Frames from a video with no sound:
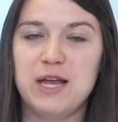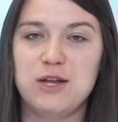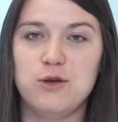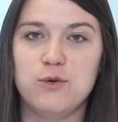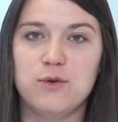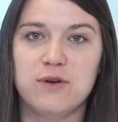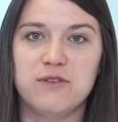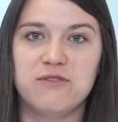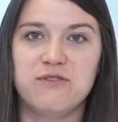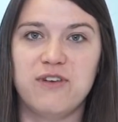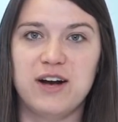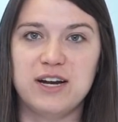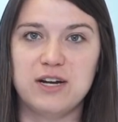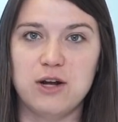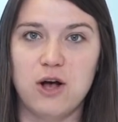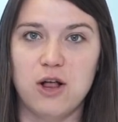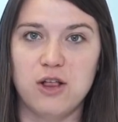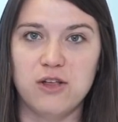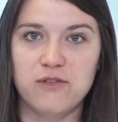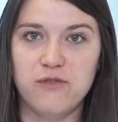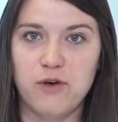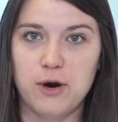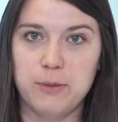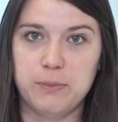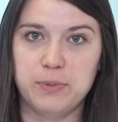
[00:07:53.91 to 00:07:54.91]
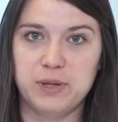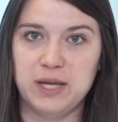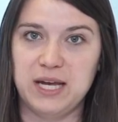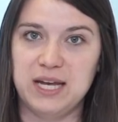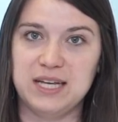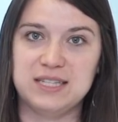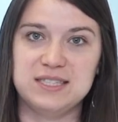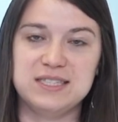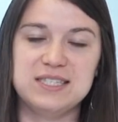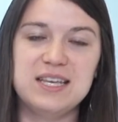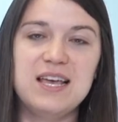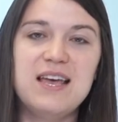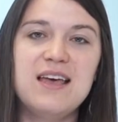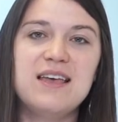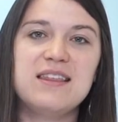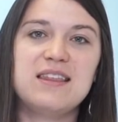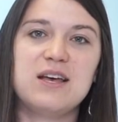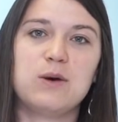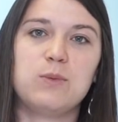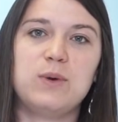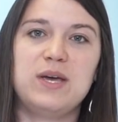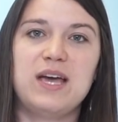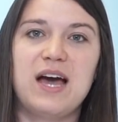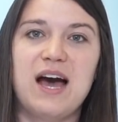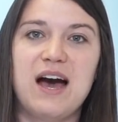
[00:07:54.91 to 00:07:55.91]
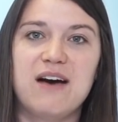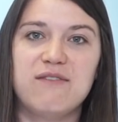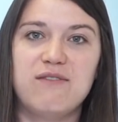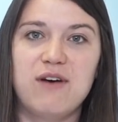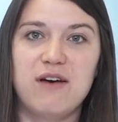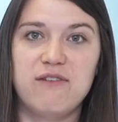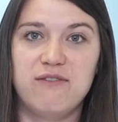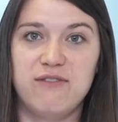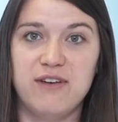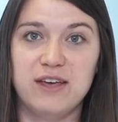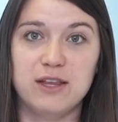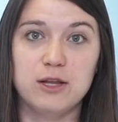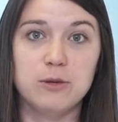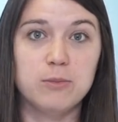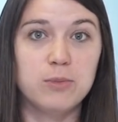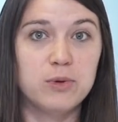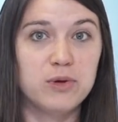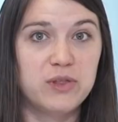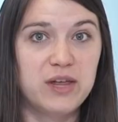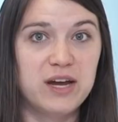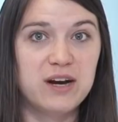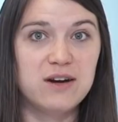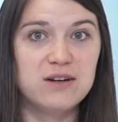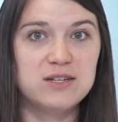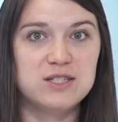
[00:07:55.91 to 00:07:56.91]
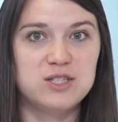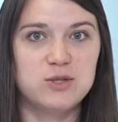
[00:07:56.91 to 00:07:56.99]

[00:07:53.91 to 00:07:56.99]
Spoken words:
and you can find all of our plans that we have available there.